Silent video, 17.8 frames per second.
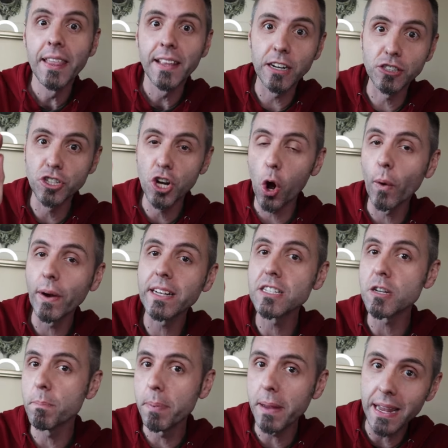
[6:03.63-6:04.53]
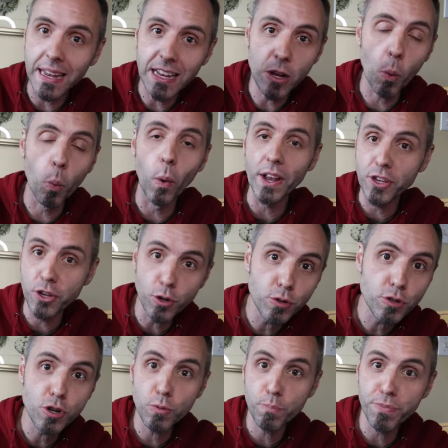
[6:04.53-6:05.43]
there's going to be what
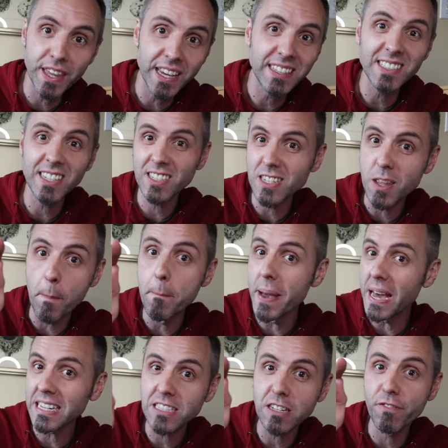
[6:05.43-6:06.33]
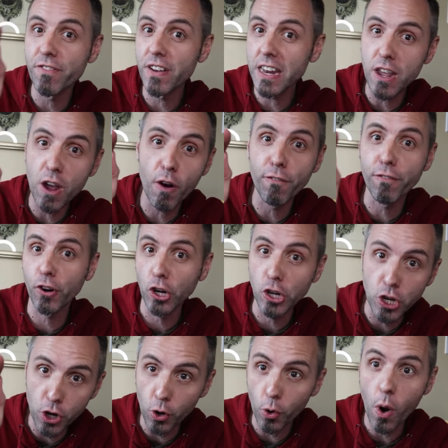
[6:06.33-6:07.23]
YouTube thinks is the best video for
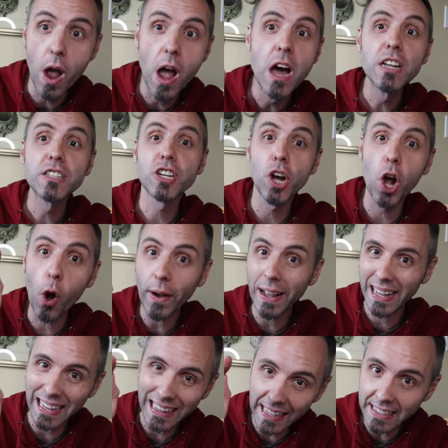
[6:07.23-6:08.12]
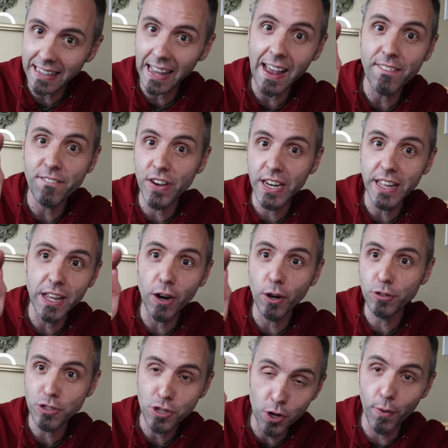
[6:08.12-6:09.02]
you. So go and click that
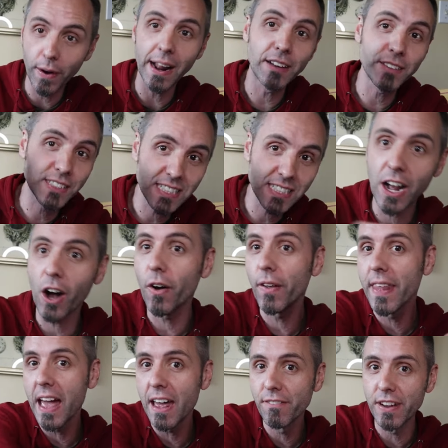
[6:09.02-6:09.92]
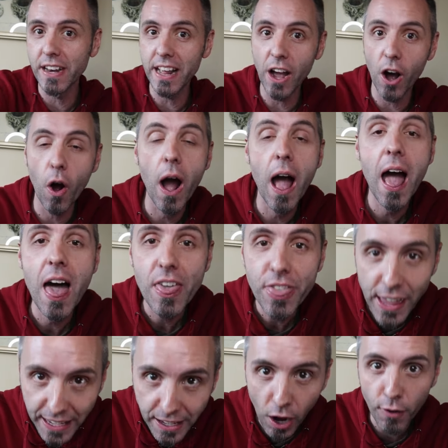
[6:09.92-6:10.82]
video too and I'll y'all in that video.
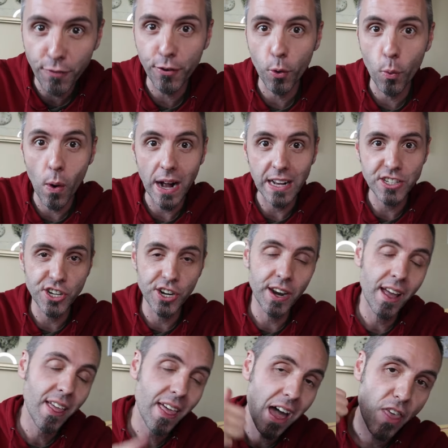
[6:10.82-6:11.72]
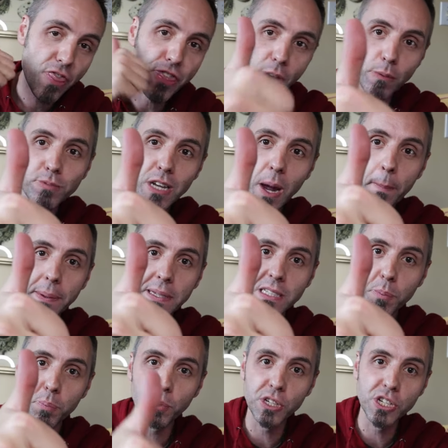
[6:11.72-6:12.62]
Thank y'all for watching. That thumbs up
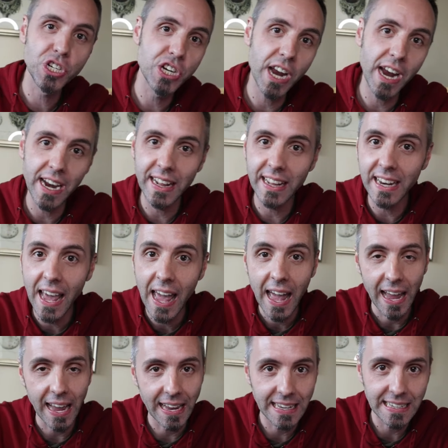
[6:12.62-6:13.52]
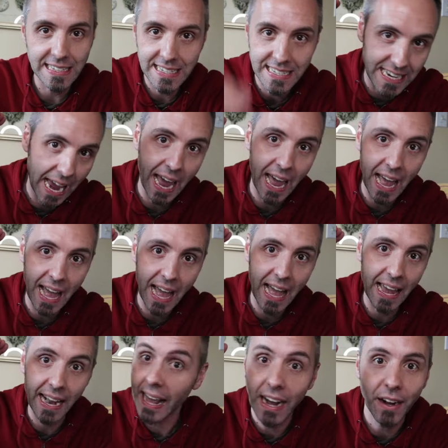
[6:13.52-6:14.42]
is appreciated and dad